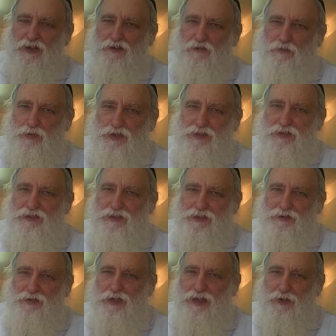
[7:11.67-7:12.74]
of peace
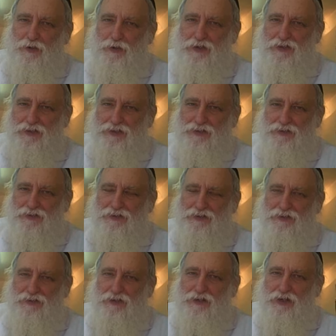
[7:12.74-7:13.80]
and tranquility,
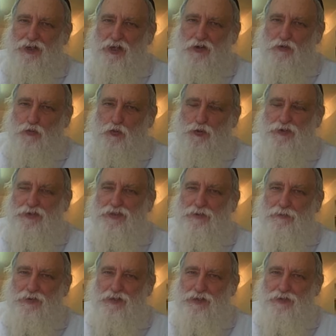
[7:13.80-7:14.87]
of
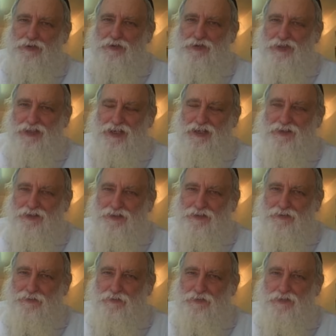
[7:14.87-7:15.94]
wisdom and understanding,